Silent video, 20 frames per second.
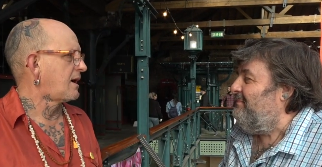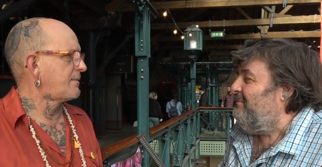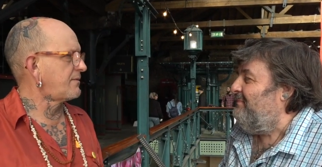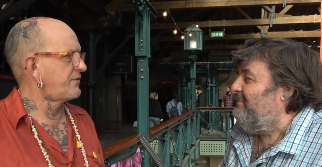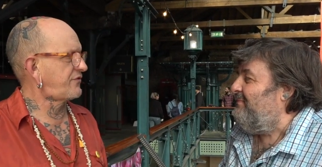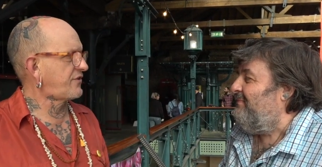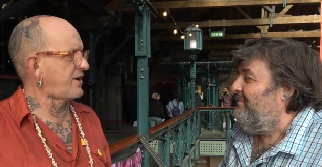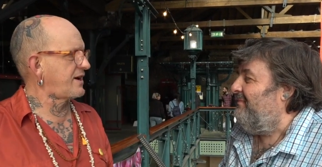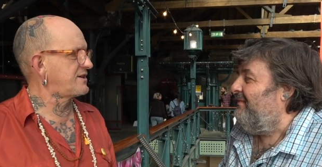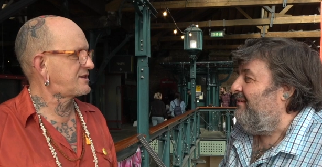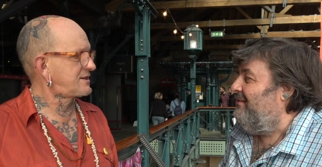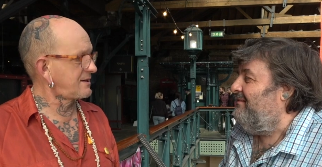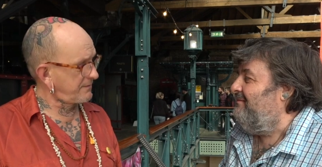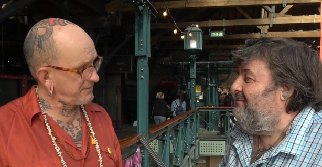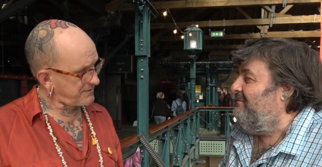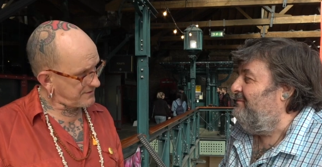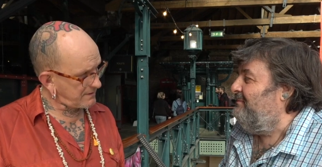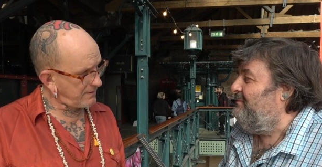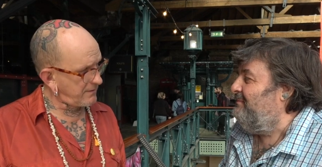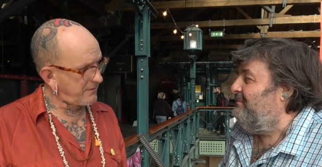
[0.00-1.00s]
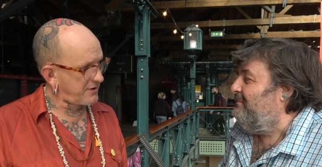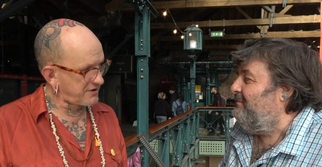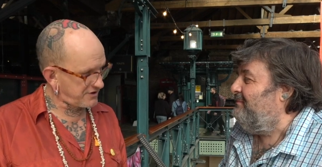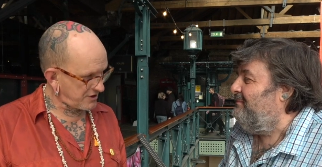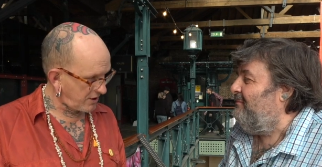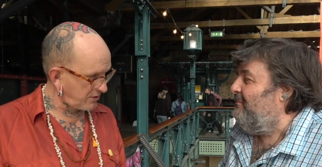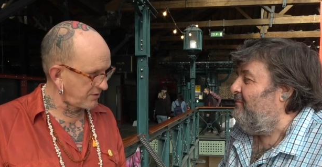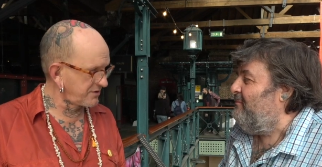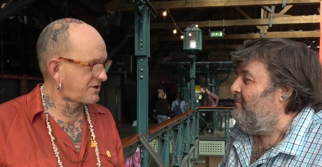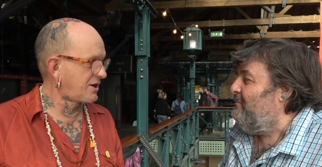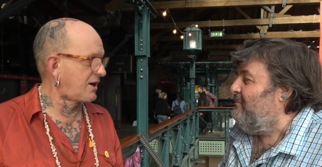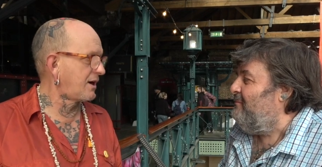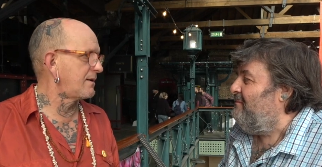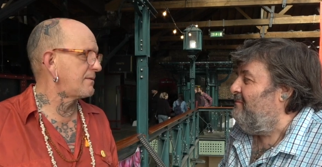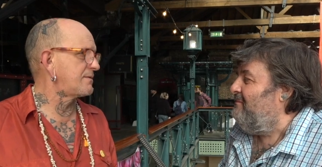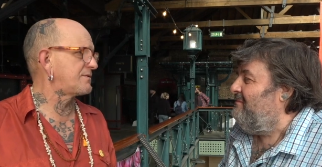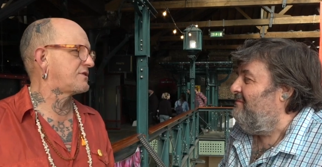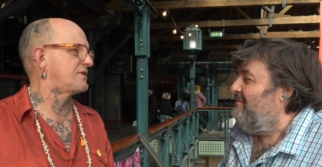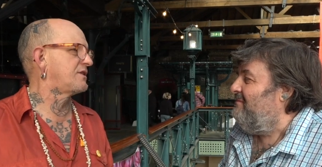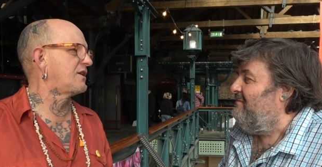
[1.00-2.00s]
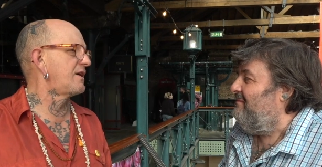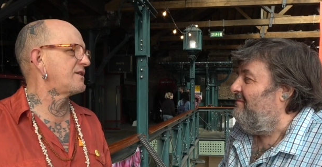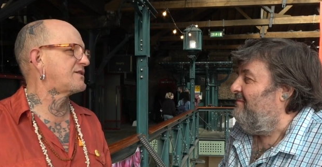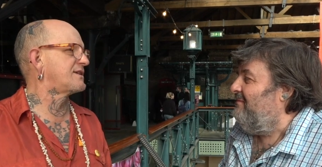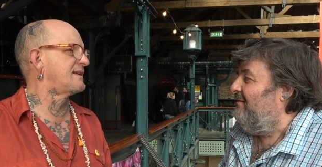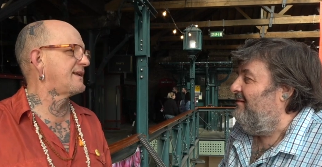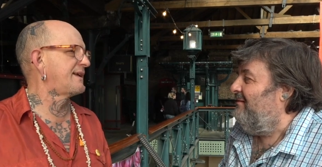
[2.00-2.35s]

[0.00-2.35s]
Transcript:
Speaker 1: I'm afraid some some of us old types, you know, it's a